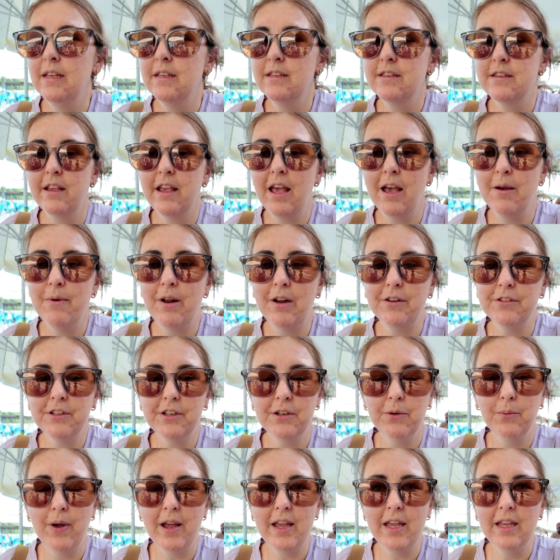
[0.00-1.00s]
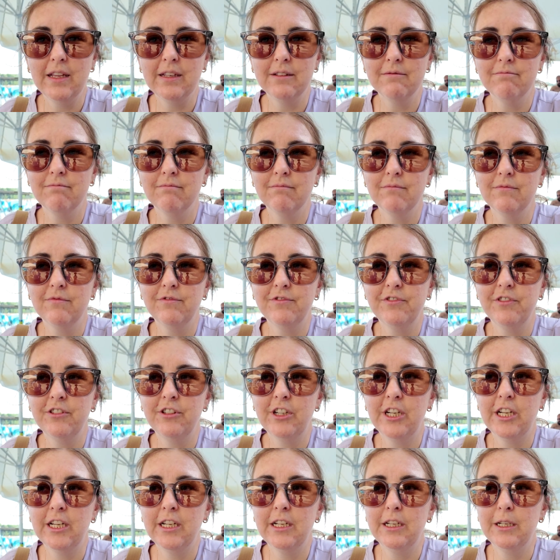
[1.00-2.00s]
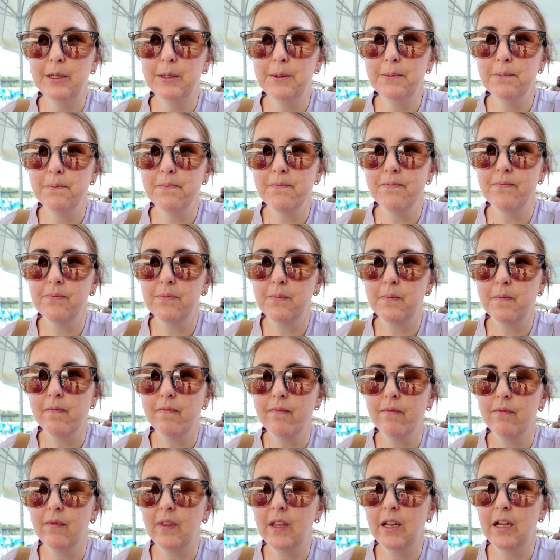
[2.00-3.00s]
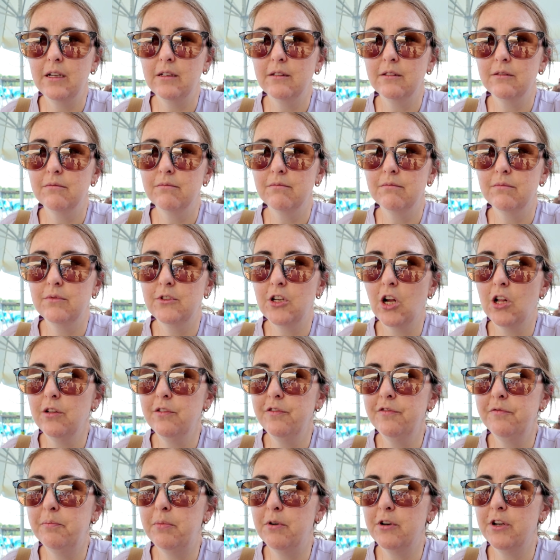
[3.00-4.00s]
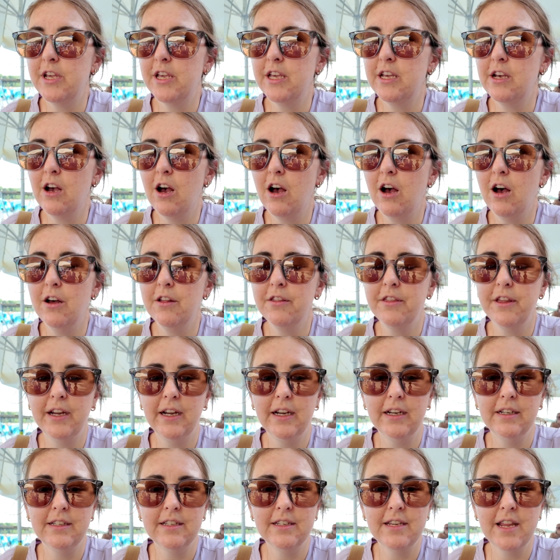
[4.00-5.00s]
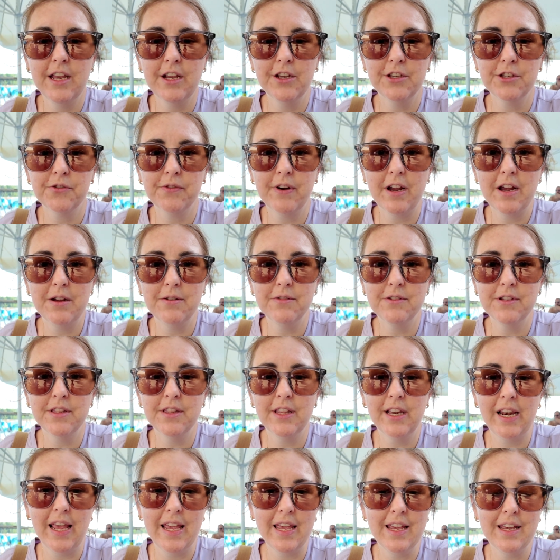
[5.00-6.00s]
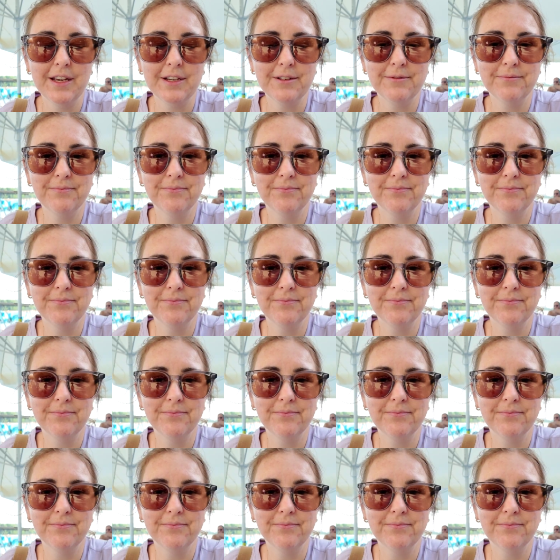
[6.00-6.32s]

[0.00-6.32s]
So yeah, I was going to wait for a golf buggy cart thing to take us around the lake.